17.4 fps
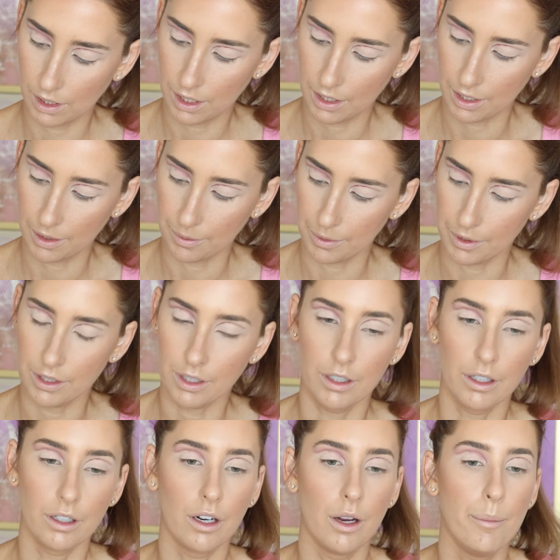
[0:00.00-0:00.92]
And then I'm just
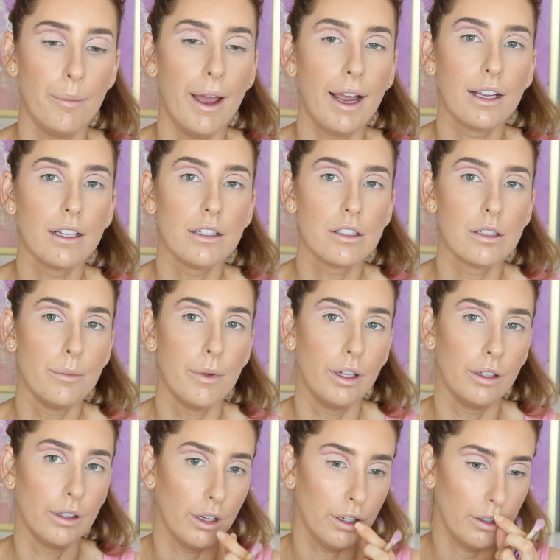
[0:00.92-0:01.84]
going to go back into
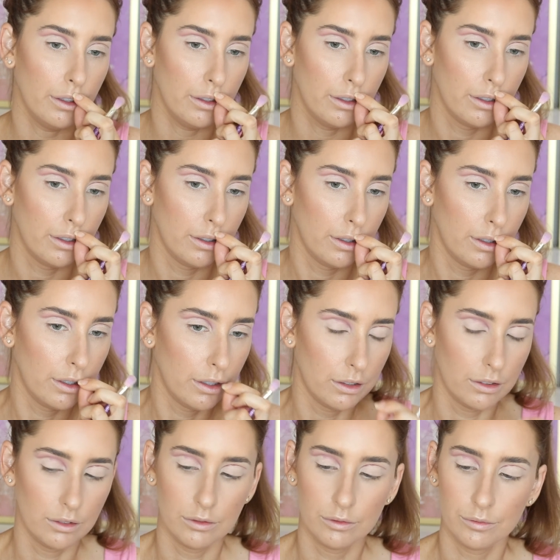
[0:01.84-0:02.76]
Merlot
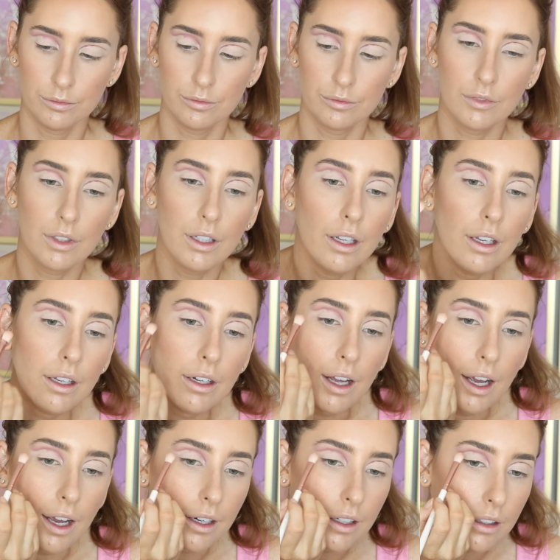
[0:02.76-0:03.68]
and
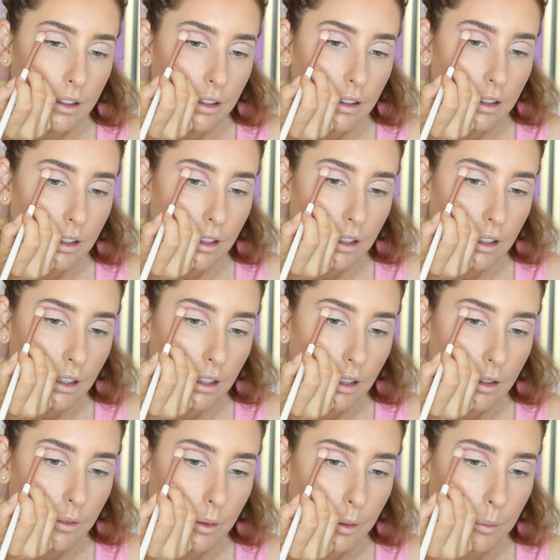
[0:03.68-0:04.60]
add a
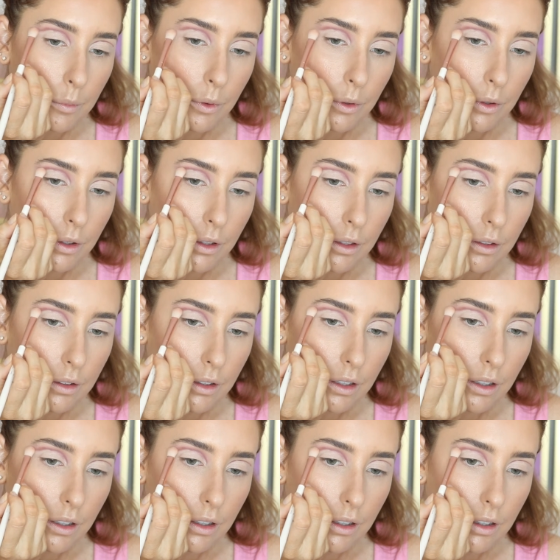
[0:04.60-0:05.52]
little bit more along there.